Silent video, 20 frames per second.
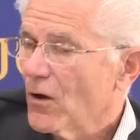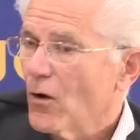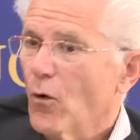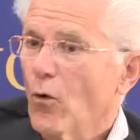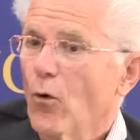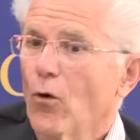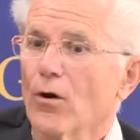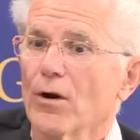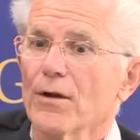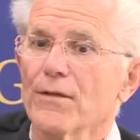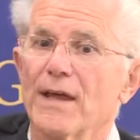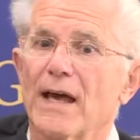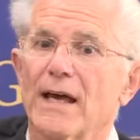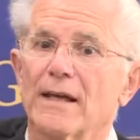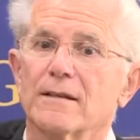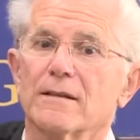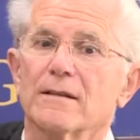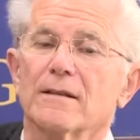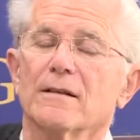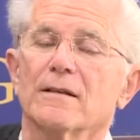or
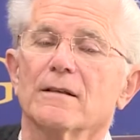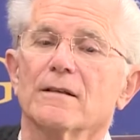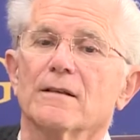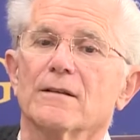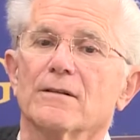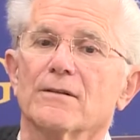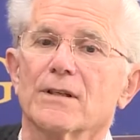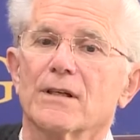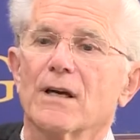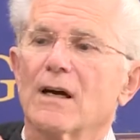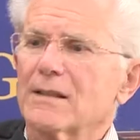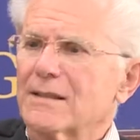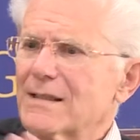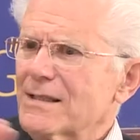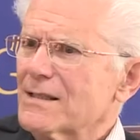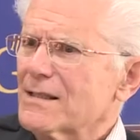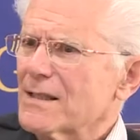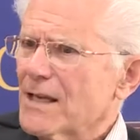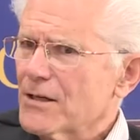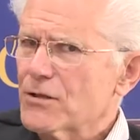that the
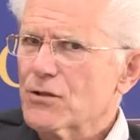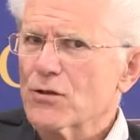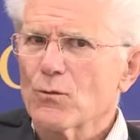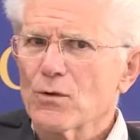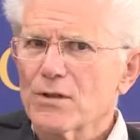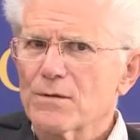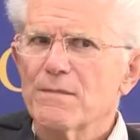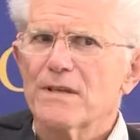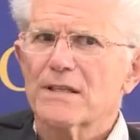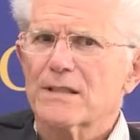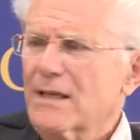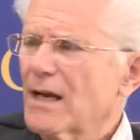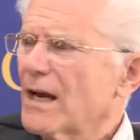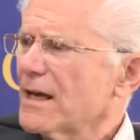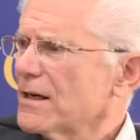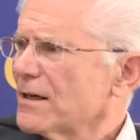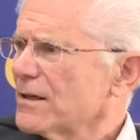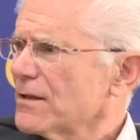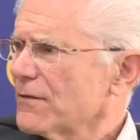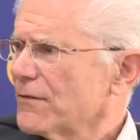contestation was
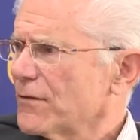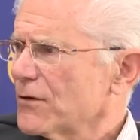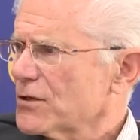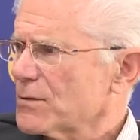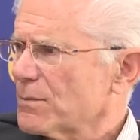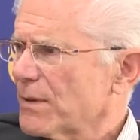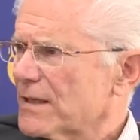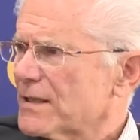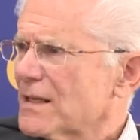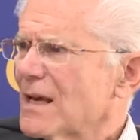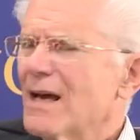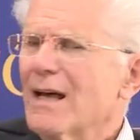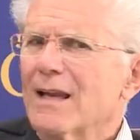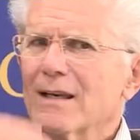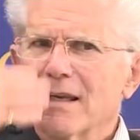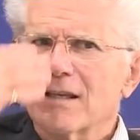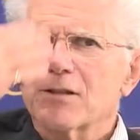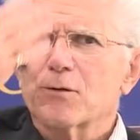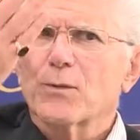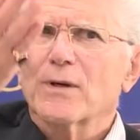misguided in the first place.
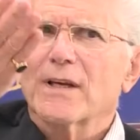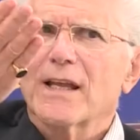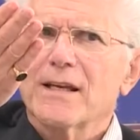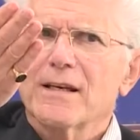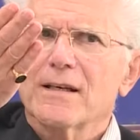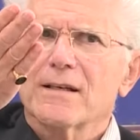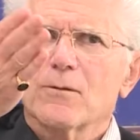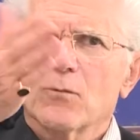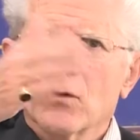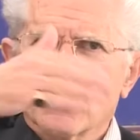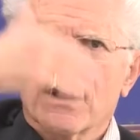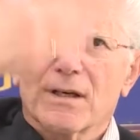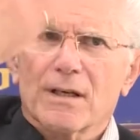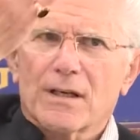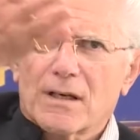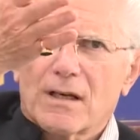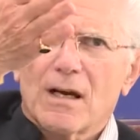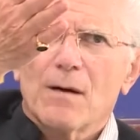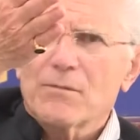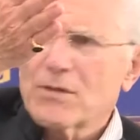Let's relate it. We're going to
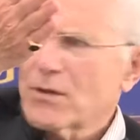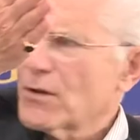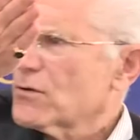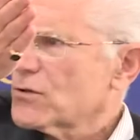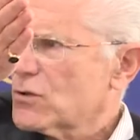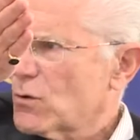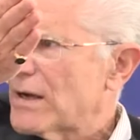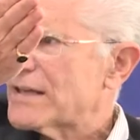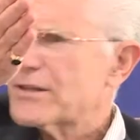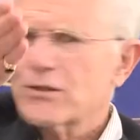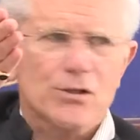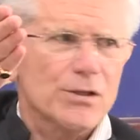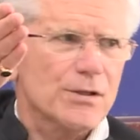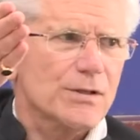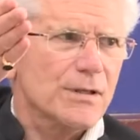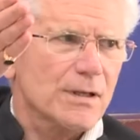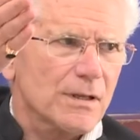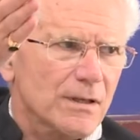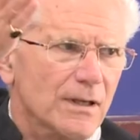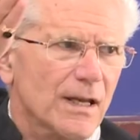come to those
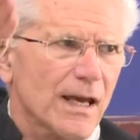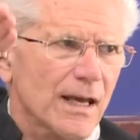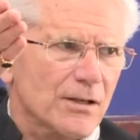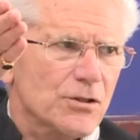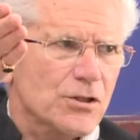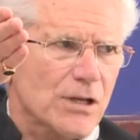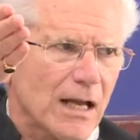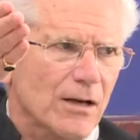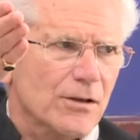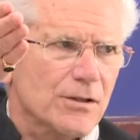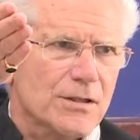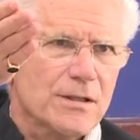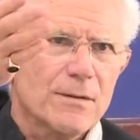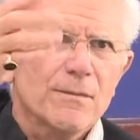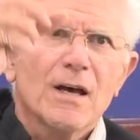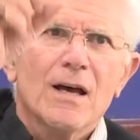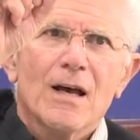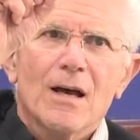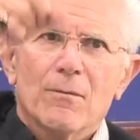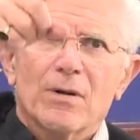questions and challenge them.
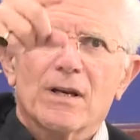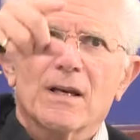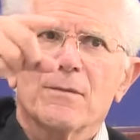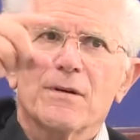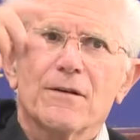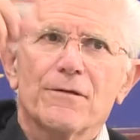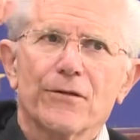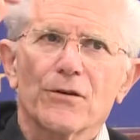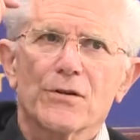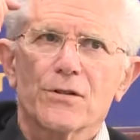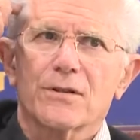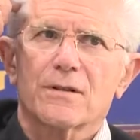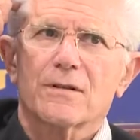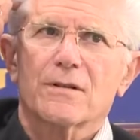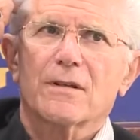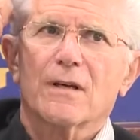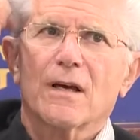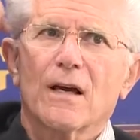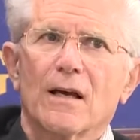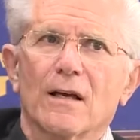But let me first
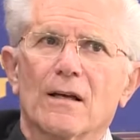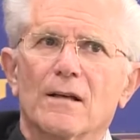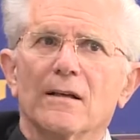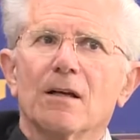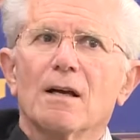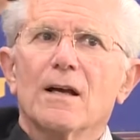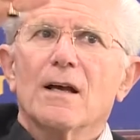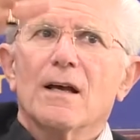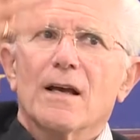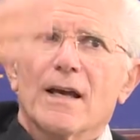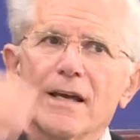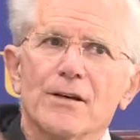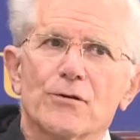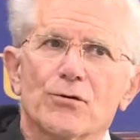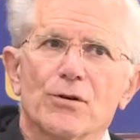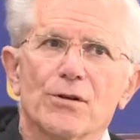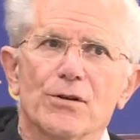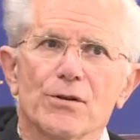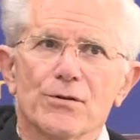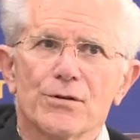
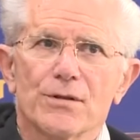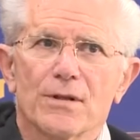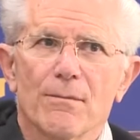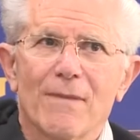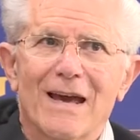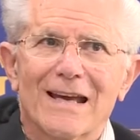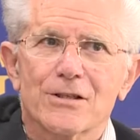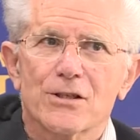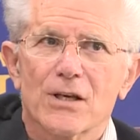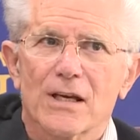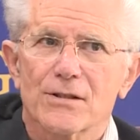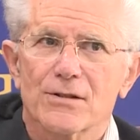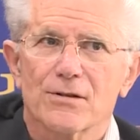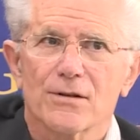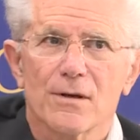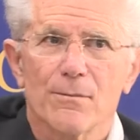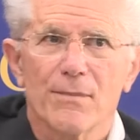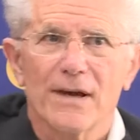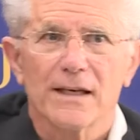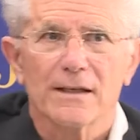introduce the Manchester
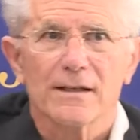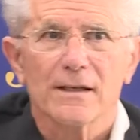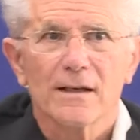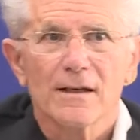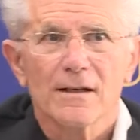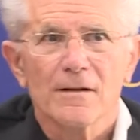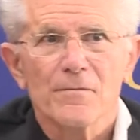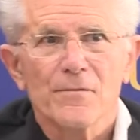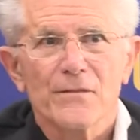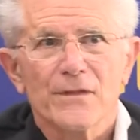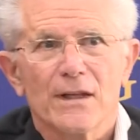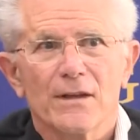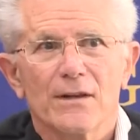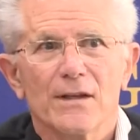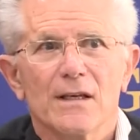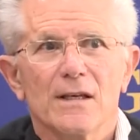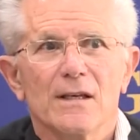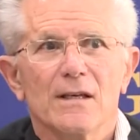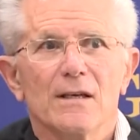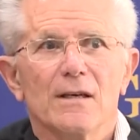debate.
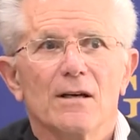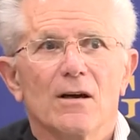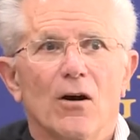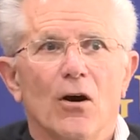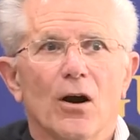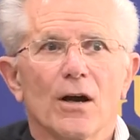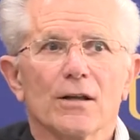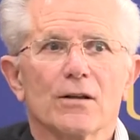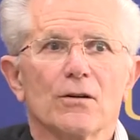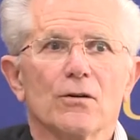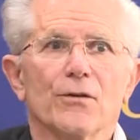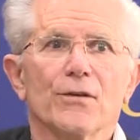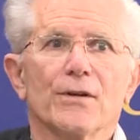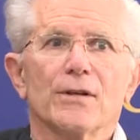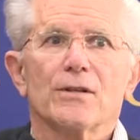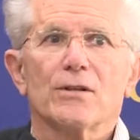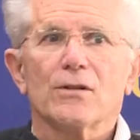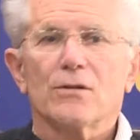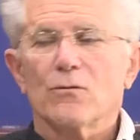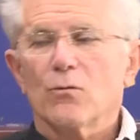The article that
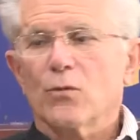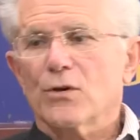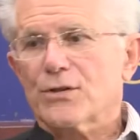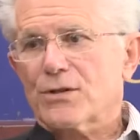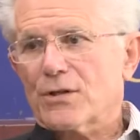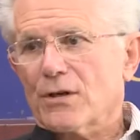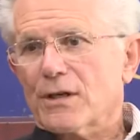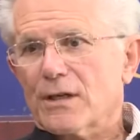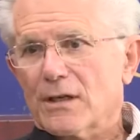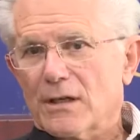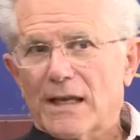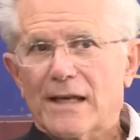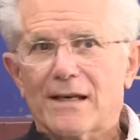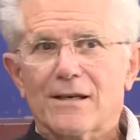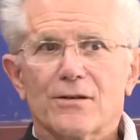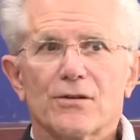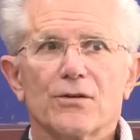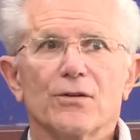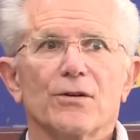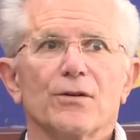was
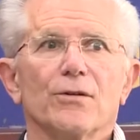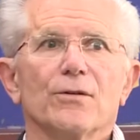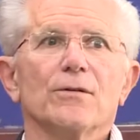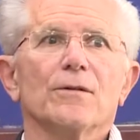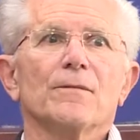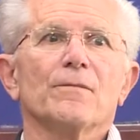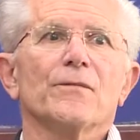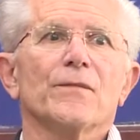circulated to you